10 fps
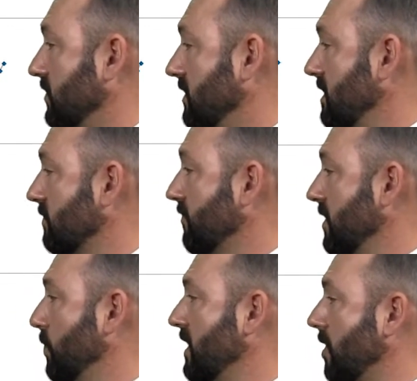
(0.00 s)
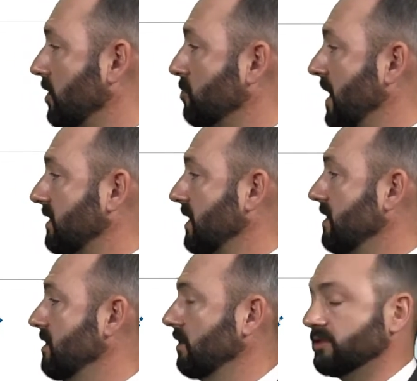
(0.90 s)
In this field, we don't expect to get
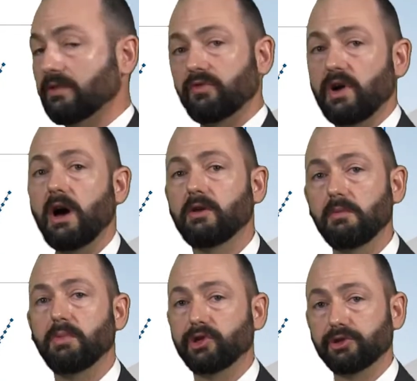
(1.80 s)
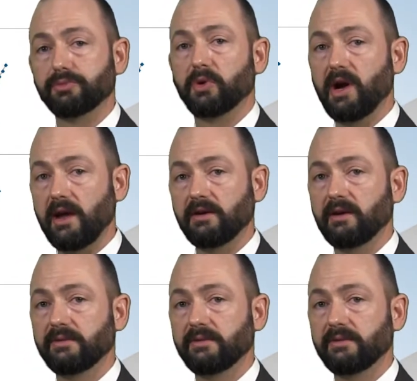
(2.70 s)
yields of 300 bushels per acre.